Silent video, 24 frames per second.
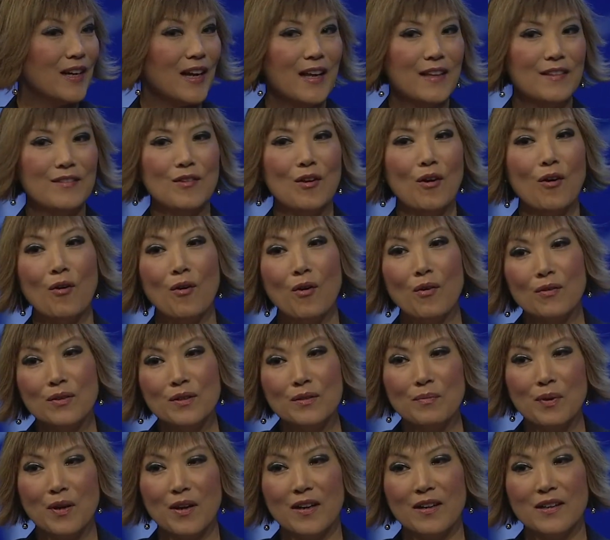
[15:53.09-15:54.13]
and all the
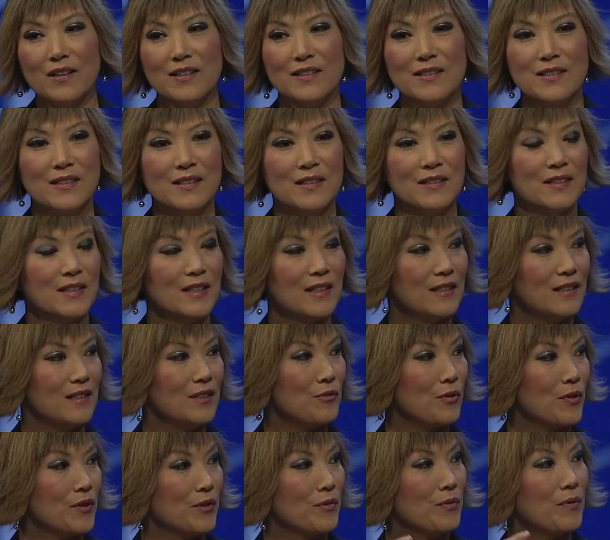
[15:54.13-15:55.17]
parties
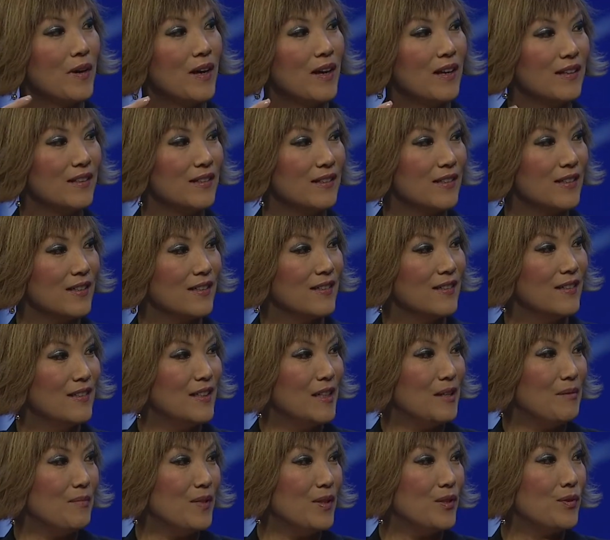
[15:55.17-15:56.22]
intertwined
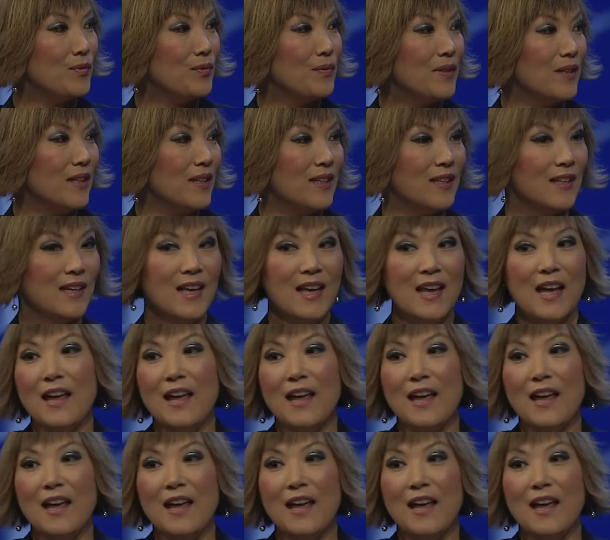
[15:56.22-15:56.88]
in between.